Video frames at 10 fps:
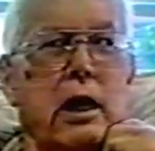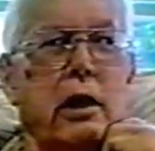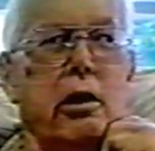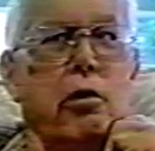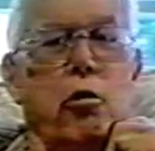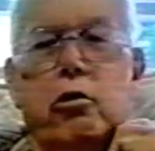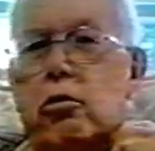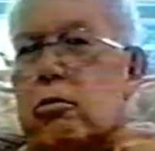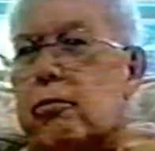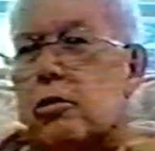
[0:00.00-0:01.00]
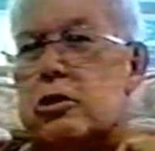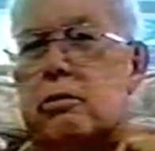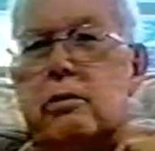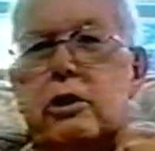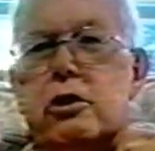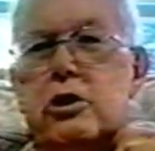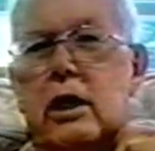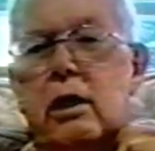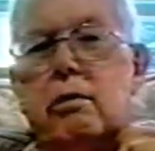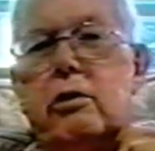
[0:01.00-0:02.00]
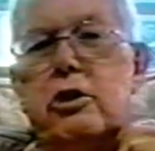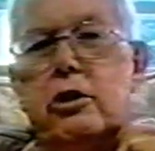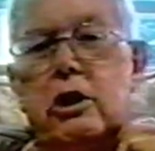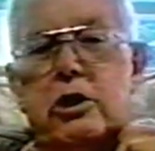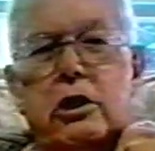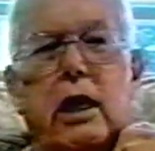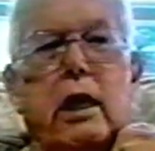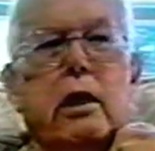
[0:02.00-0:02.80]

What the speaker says: They you're the 1st Division, 2nd Division, this and that.